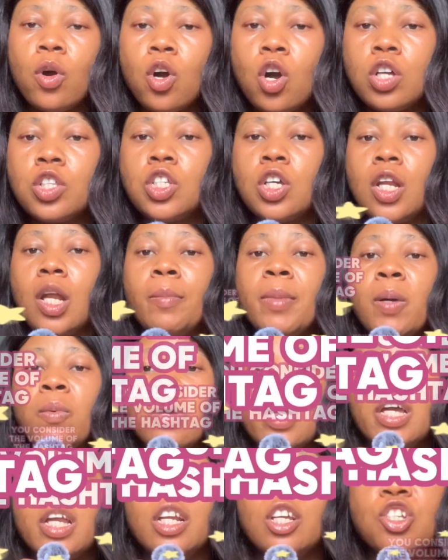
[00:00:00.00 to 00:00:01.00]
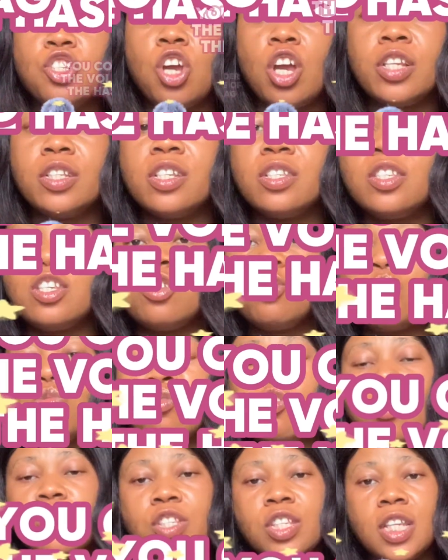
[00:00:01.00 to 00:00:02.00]
we continue, let me quickly show you the things to
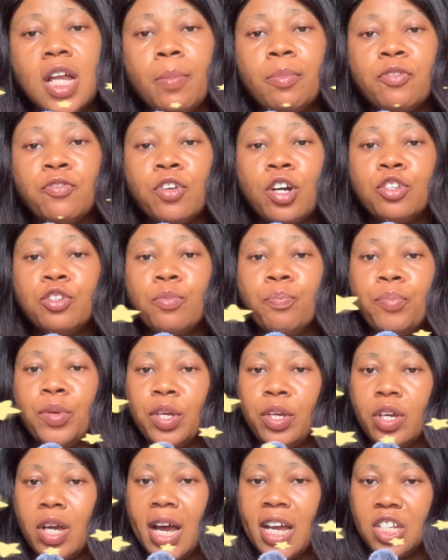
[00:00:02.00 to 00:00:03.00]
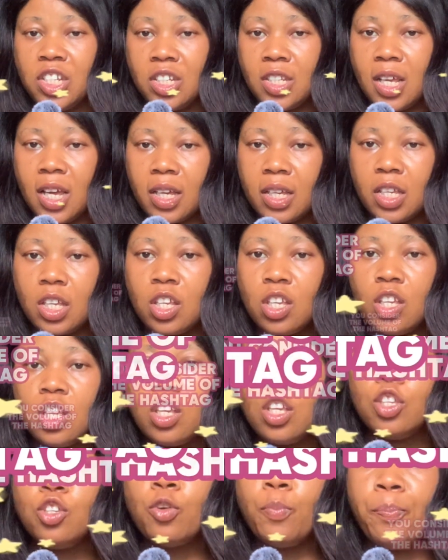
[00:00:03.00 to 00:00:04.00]
consider before you pick hashtag.
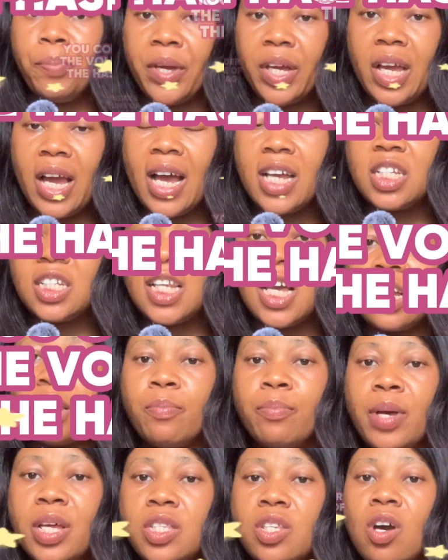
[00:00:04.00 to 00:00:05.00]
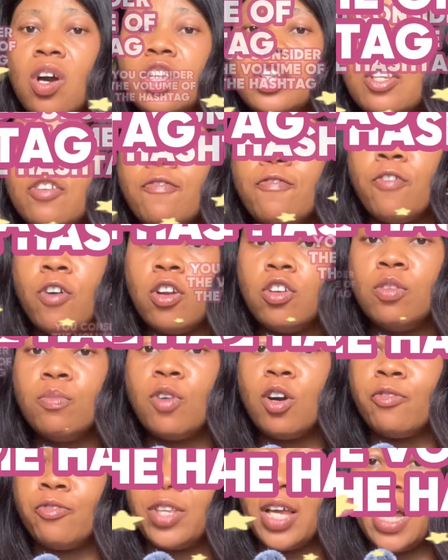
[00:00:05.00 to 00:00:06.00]
You pick hashtag based on the volume
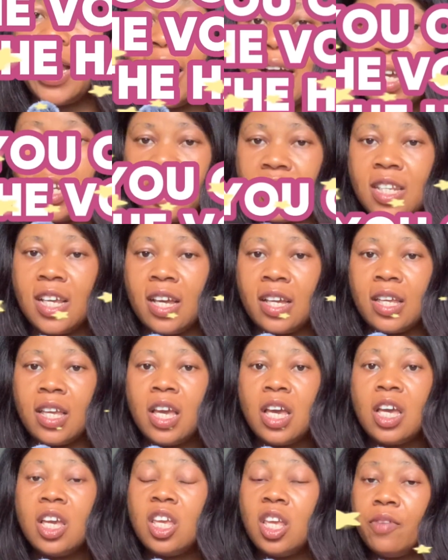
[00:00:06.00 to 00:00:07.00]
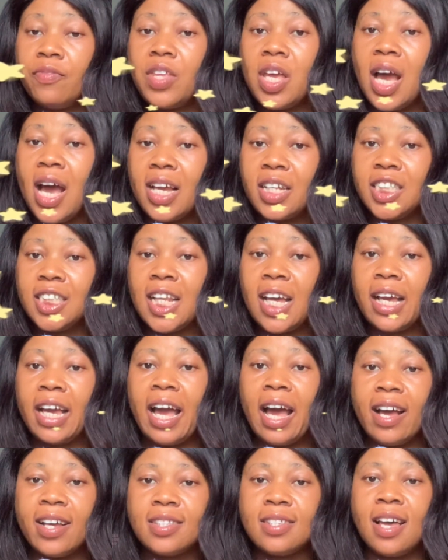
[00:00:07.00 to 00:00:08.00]
of that hashtag. If the hashtag
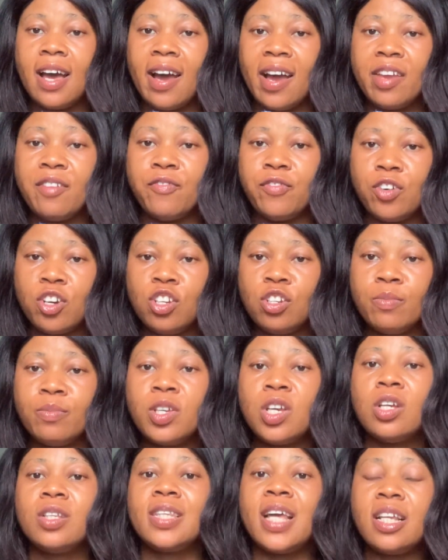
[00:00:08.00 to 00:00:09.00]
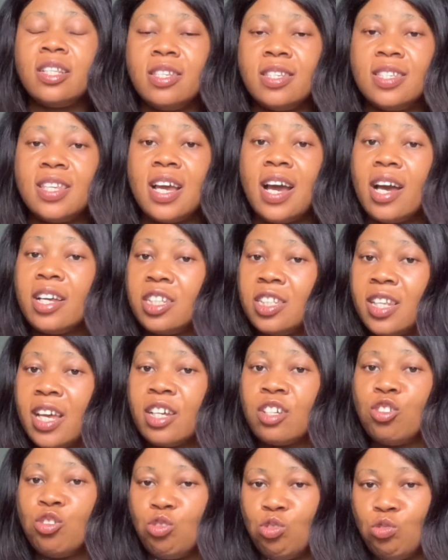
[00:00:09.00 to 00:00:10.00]
has high volume, that is the
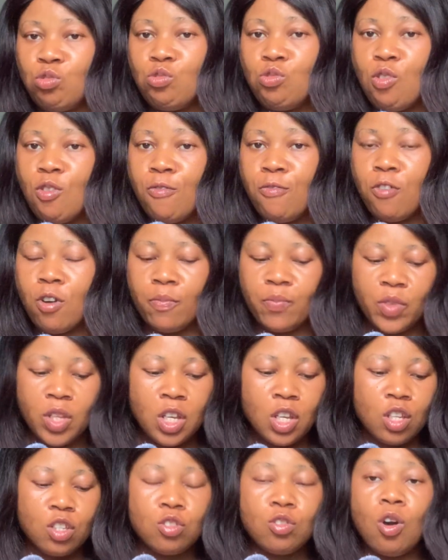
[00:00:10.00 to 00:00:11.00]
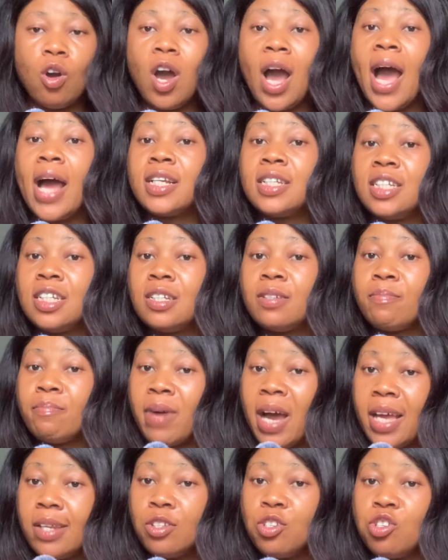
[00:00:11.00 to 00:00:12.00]
hashtag you should go for. So, and
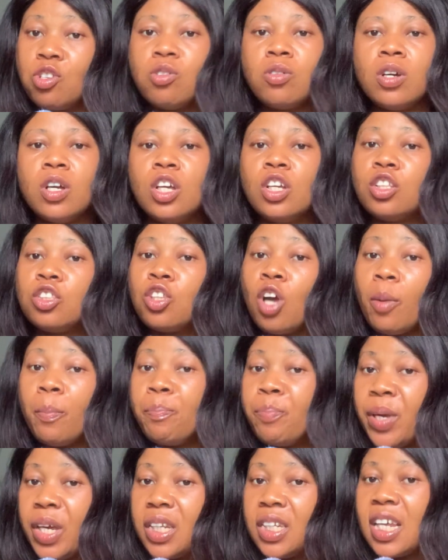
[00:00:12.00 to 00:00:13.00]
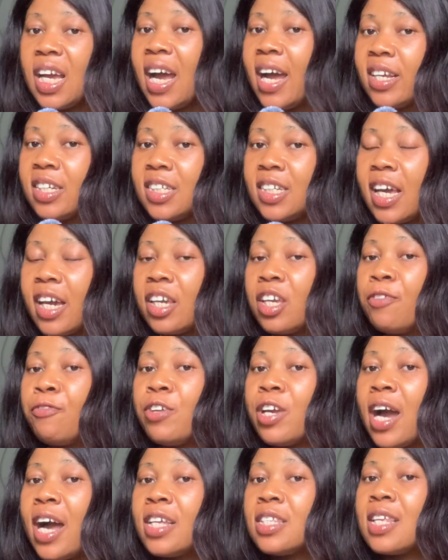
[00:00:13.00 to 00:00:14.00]
mind you, don't pick the hashtag if
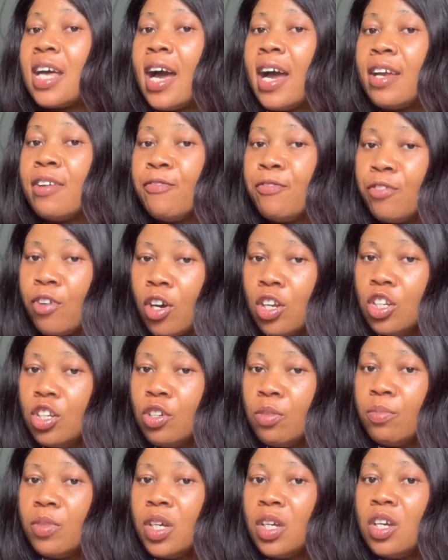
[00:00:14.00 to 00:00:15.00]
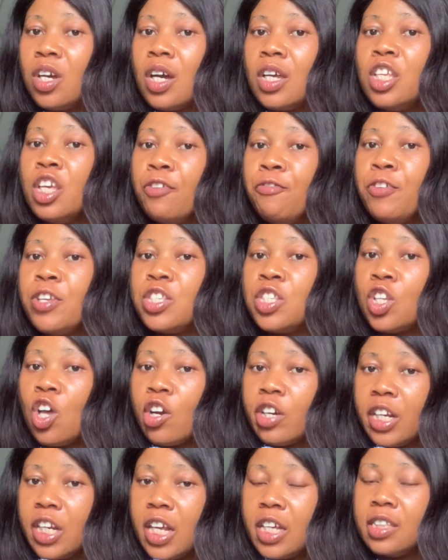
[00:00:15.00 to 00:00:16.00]
it has high volume, if it's
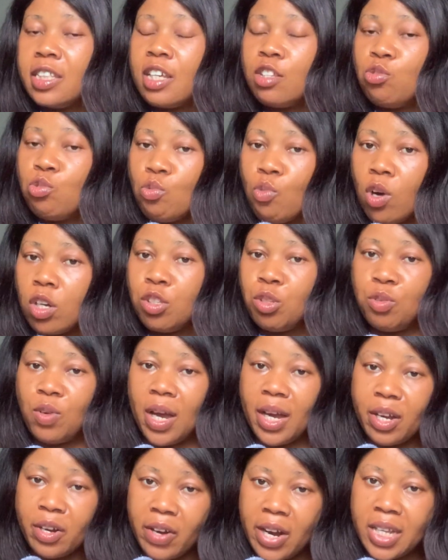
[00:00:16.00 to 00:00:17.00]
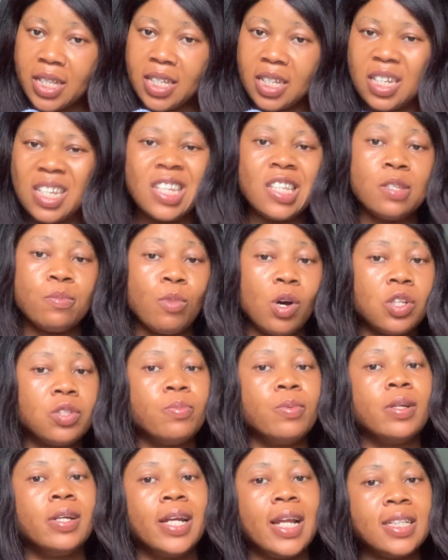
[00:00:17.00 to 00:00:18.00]
not related to what you are creating. It must
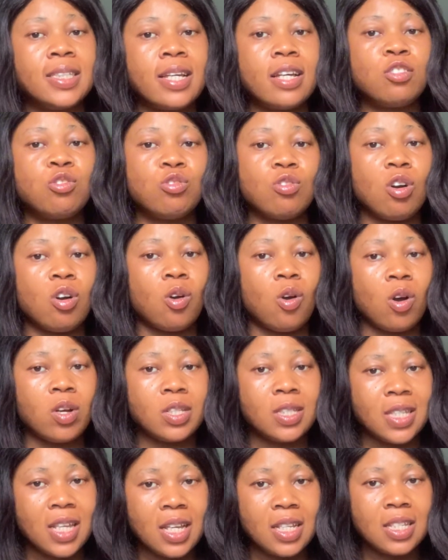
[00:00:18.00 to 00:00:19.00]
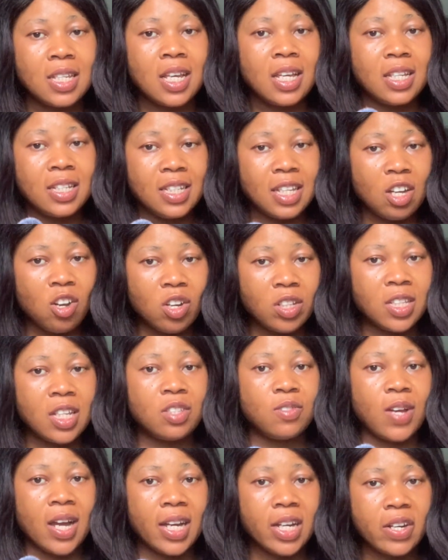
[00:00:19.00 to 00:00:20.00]
be related to your content, the
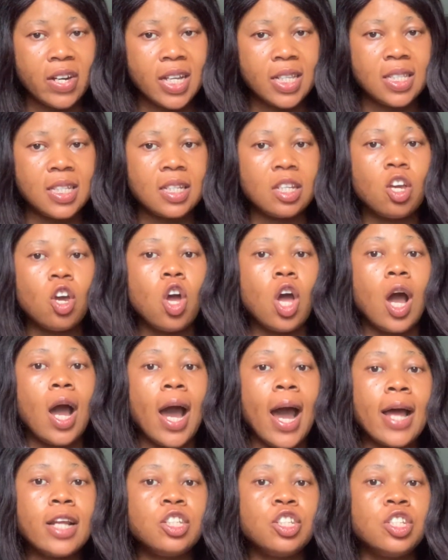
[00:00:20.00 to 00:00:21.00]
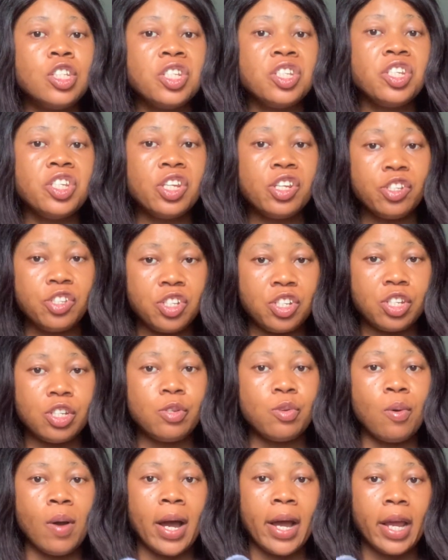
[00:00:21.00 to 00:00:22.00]
content you are creating, and the niche
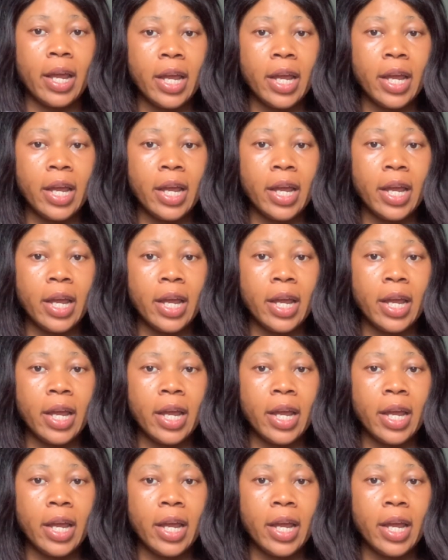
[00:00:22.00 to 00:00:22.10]
you are